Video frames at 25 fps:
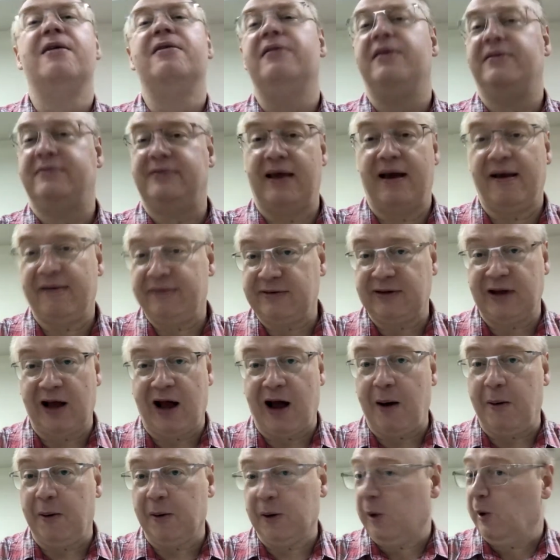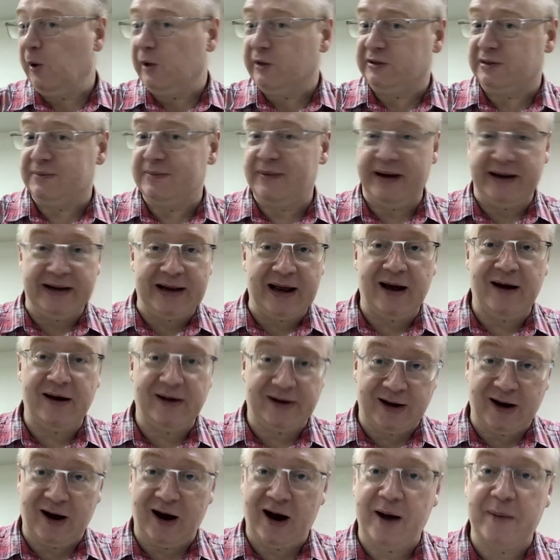the Death Star will always be made out
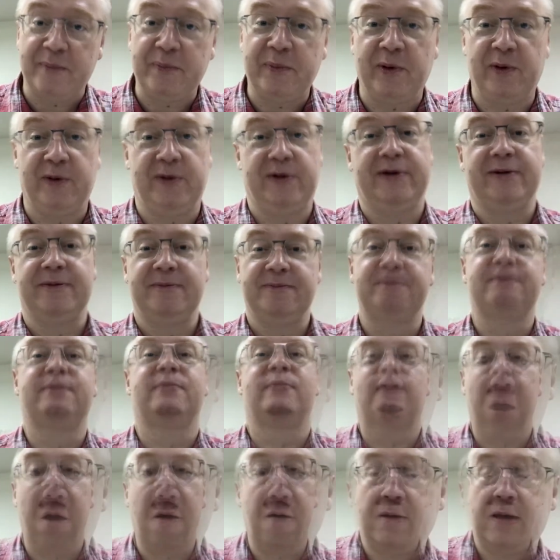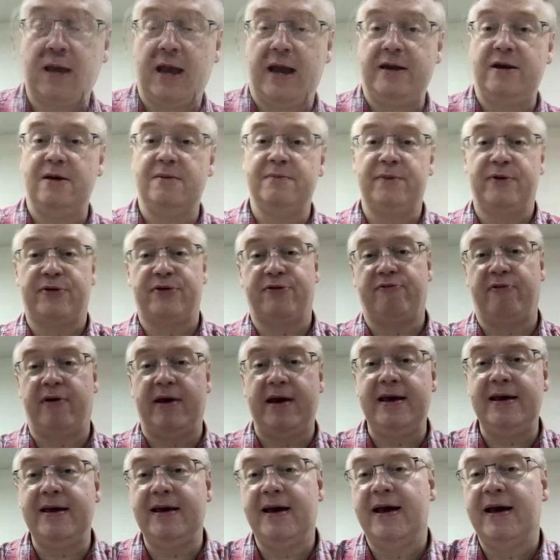of cardboard. Okay, number
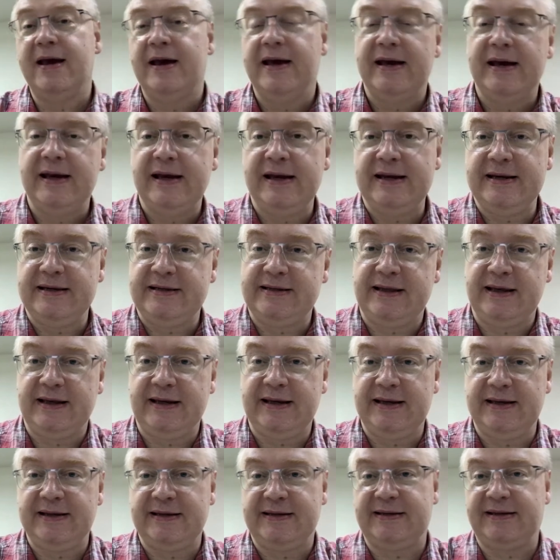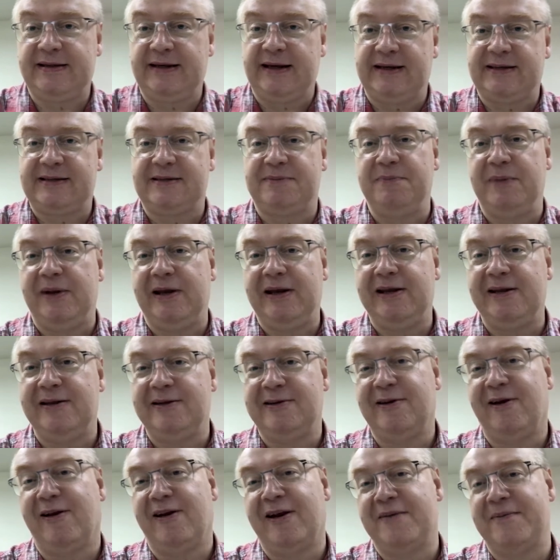3 is the $6 Million
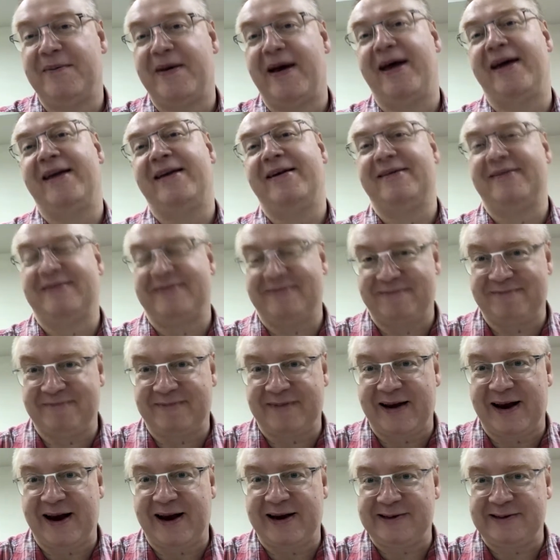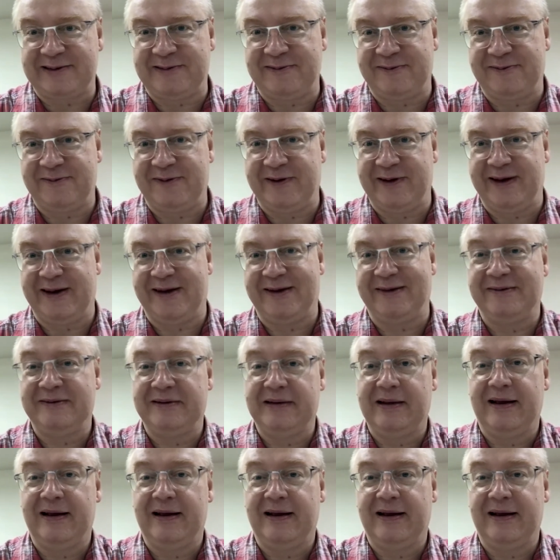Man action figure.